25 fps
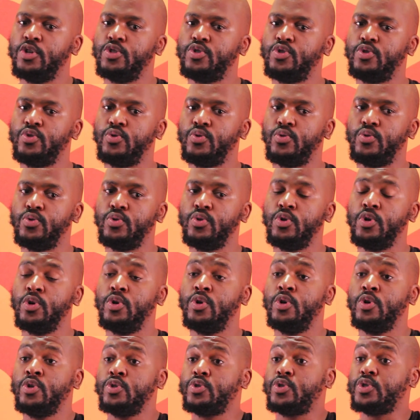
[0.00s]
to
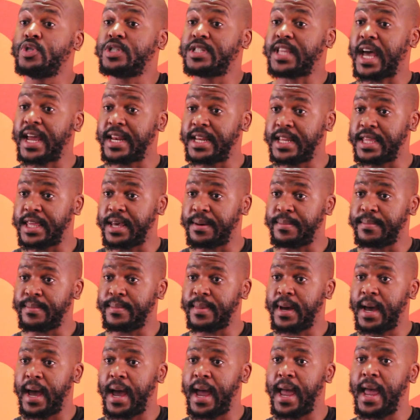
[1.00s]
study
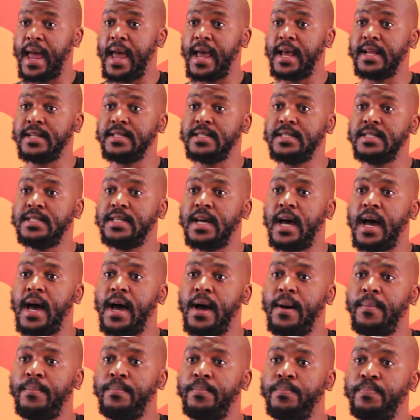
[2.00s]
them
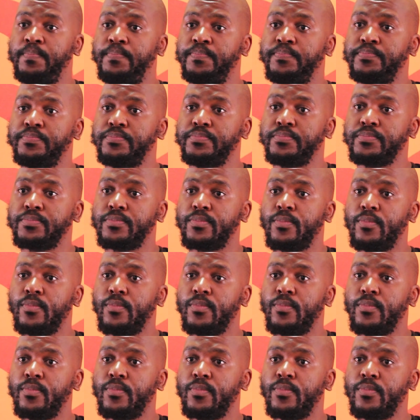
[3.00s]
and